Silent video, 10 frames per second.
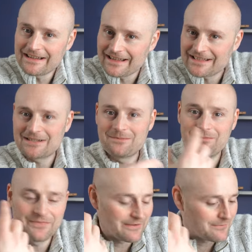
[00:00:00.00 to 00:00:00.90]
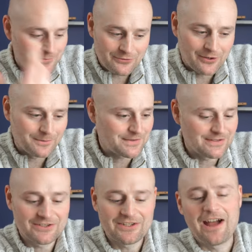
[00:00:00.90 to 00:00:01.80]
quality than something like the Elegoo
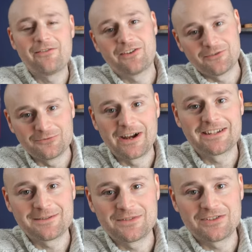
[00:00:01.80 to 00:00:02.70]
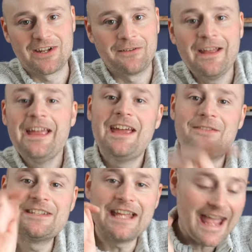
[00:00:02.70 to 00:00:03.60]
Saturn, which has a 4K
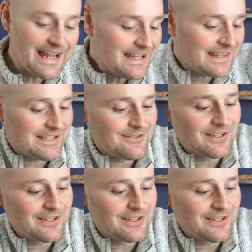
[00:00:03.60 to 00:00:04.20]
screen as well.